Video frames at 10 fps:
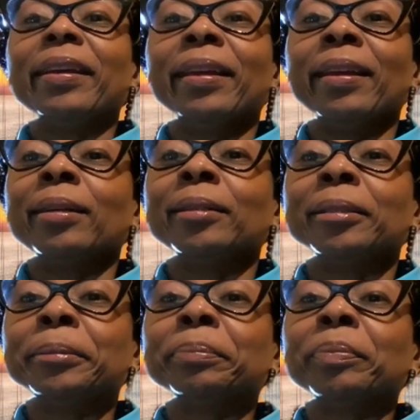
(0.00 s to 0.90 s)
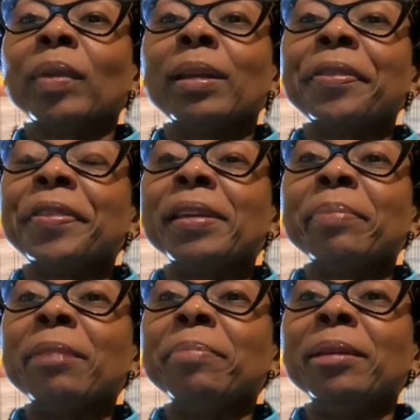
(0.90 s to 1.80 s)
And I think
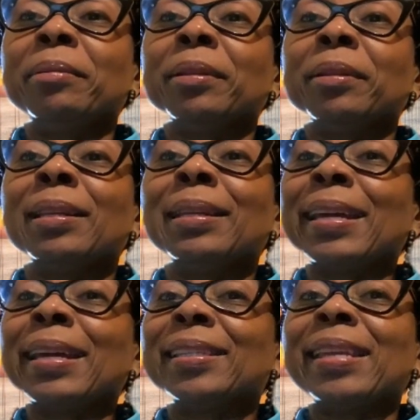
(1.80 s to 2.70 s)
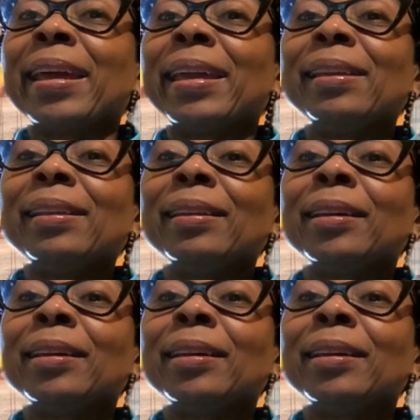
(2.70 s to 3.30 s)
maybe the next day,